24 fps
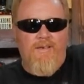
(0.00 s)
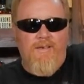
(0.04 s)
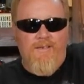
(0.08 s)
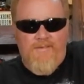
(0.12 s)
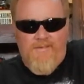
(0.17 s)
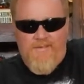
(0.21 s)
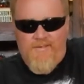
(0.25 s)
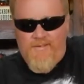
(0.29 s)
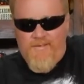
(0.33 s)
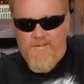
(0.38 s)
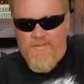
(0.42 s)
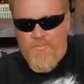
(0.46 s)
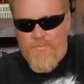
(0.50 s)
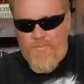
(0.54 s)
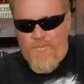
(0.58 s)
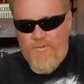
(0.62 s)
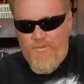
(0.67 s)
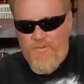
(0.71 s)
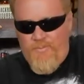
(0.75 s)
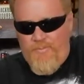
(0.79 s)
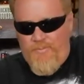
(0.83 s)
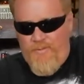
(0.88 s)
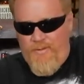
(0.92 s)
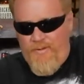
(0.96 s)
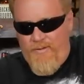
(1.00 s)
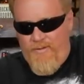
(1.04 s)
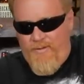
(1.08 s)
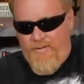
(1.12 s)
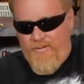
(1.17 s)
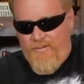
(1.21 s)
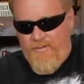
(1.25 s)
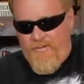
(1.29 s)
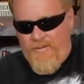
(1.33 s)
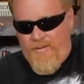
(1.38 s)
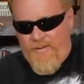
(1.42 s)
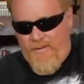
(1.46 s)
Yes, Spruce
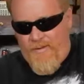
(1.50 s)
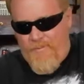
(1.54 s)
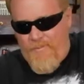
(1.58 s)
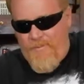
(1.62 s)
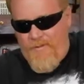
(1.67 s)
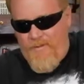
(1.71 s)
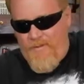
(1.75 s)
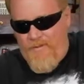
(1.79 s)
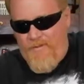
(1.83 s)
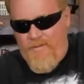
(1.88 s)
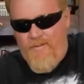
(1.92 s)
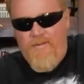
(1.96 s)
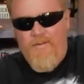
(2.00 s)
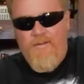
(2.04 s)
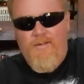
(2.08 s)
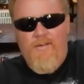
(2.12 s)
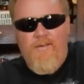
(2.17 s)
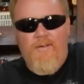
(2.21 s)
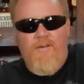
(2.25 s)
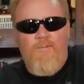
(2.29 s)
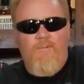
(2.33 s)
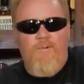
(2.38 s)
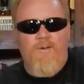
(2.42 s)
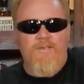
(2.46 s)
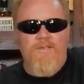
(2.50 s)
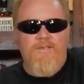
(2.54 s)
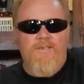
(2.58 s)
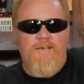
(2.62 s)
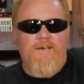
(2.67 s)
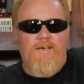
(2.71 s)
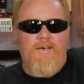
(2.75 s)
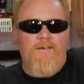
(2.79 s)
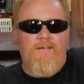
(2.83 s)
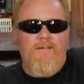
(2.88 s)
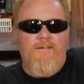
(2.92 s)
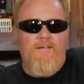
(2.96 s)
beer. That'll be
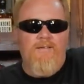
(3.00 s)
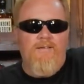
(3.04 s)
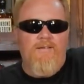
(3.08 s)
Wednesday.